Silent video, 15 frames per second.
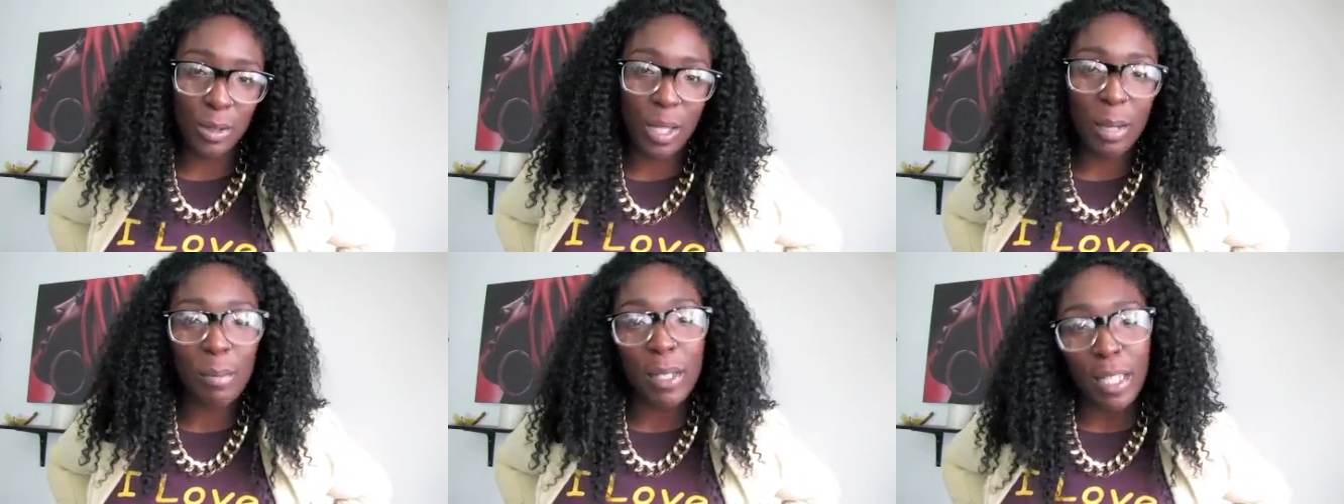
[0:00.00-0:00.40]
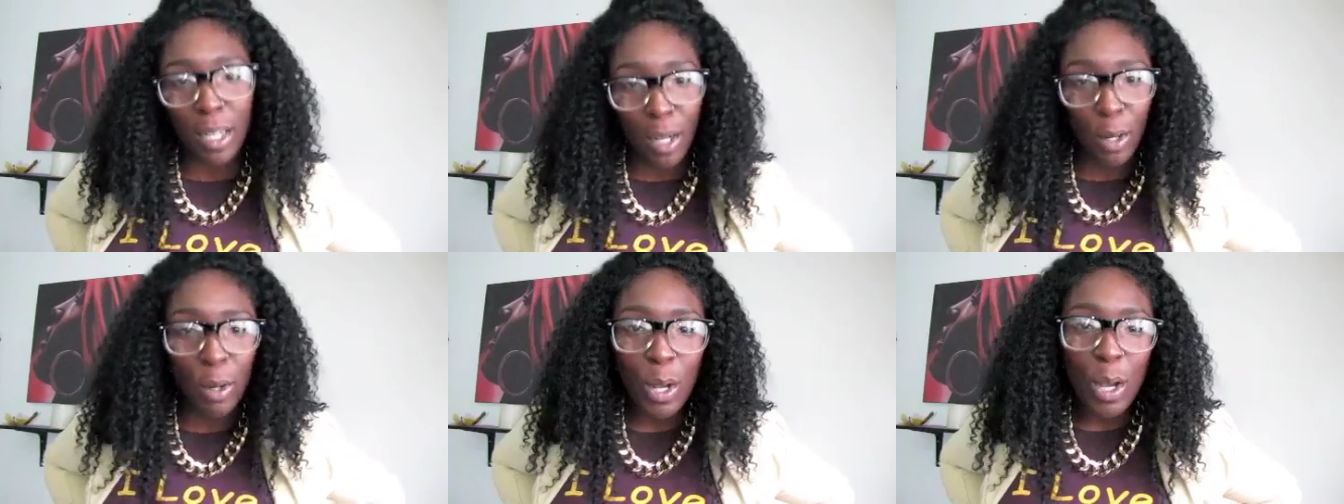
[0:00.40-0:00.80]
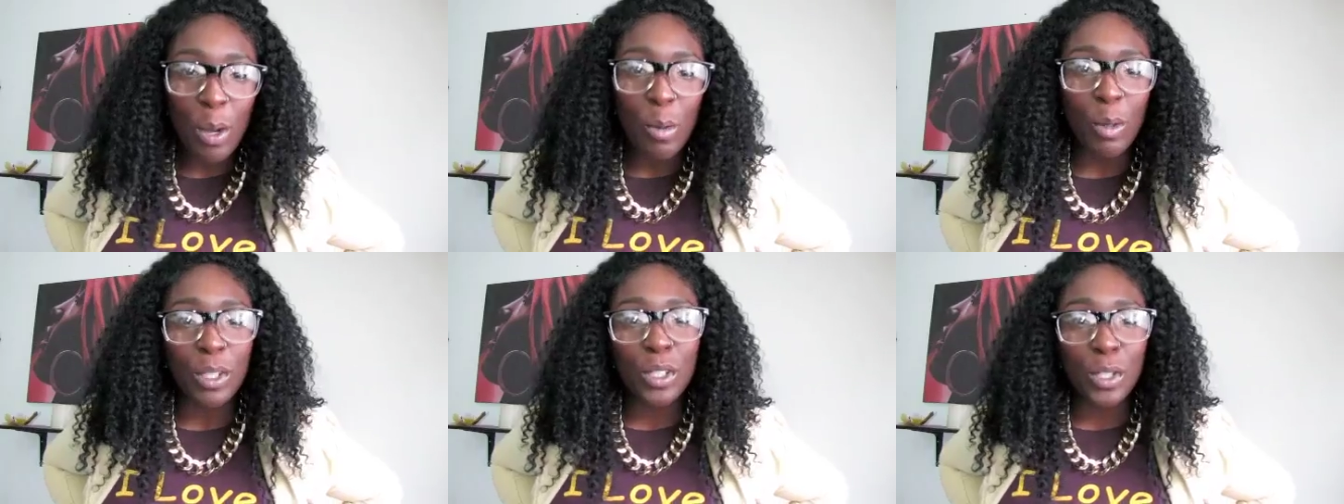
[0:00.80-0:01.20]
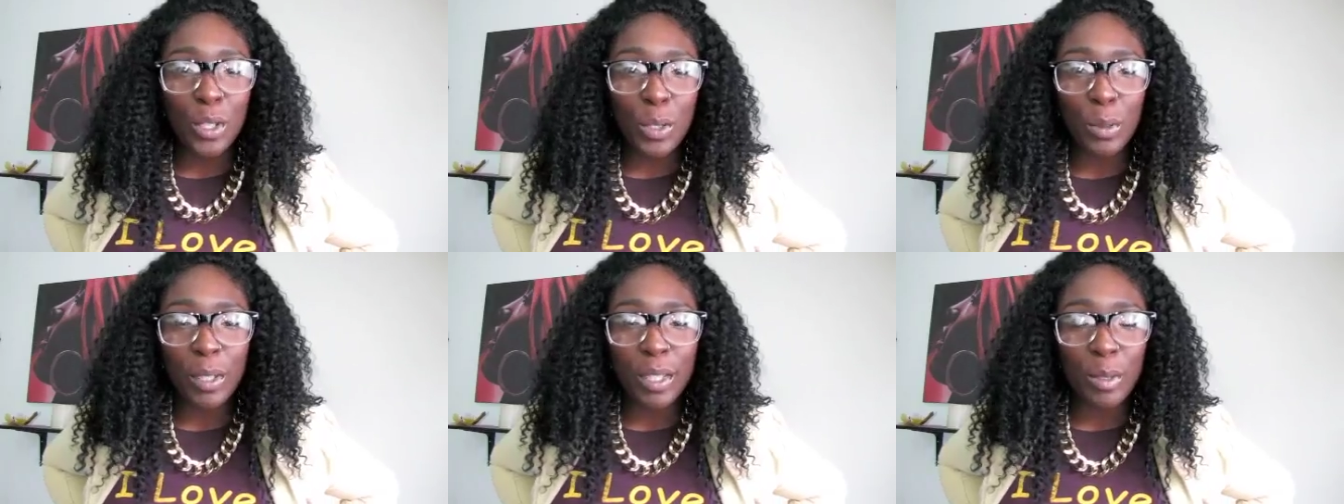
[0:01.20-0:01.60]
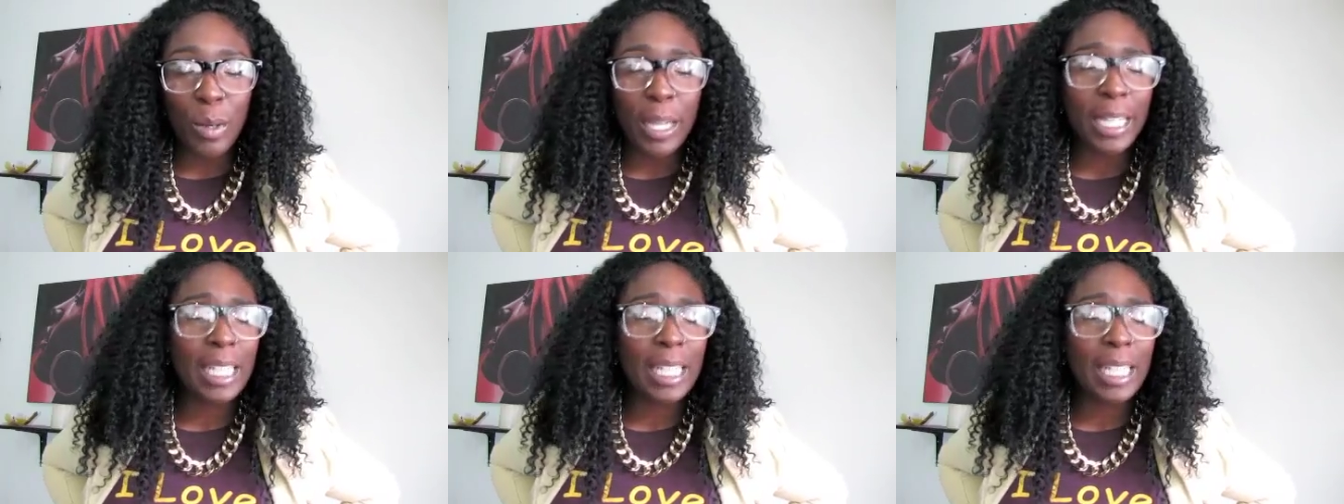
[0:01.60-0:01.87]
Let me know what you're doing so I